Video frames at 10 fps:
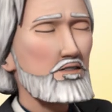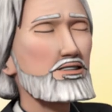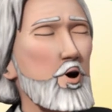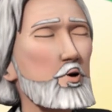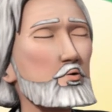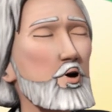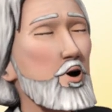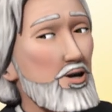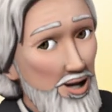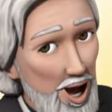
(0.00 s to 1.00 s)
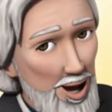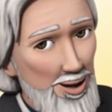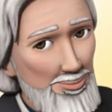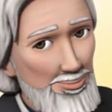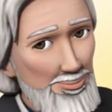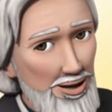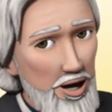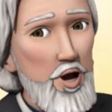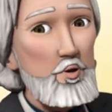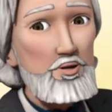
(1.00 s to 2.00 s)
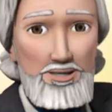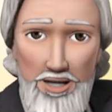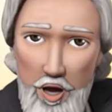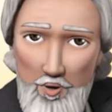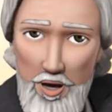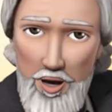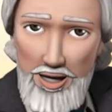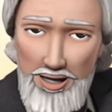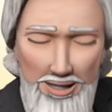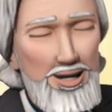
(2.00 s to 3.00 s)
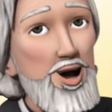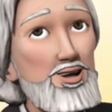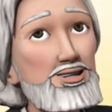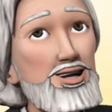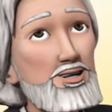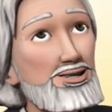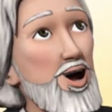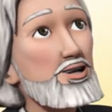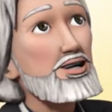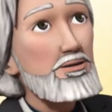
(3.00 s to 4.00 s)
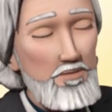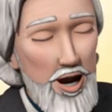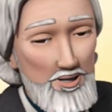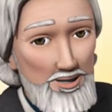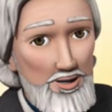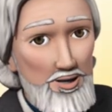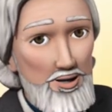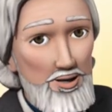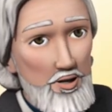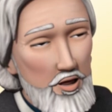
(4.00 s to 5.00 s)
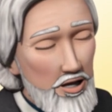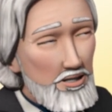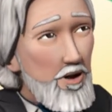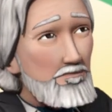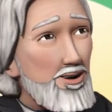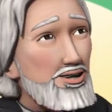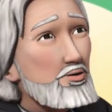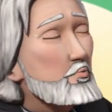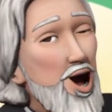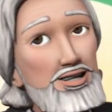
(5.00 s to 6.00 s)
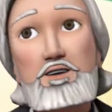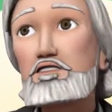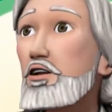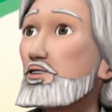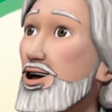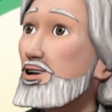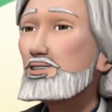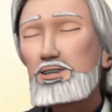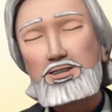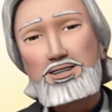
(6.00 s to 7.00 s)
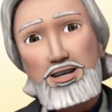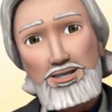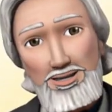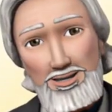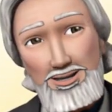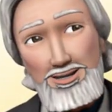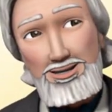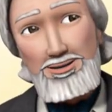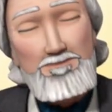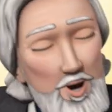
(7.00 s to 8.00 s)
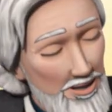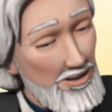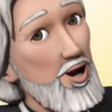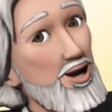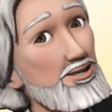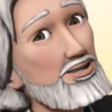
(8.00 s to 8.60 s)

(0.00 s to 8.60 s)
of Sodor here. You know, Sodor is such an exciting place. There are so many wonderful things to see. But just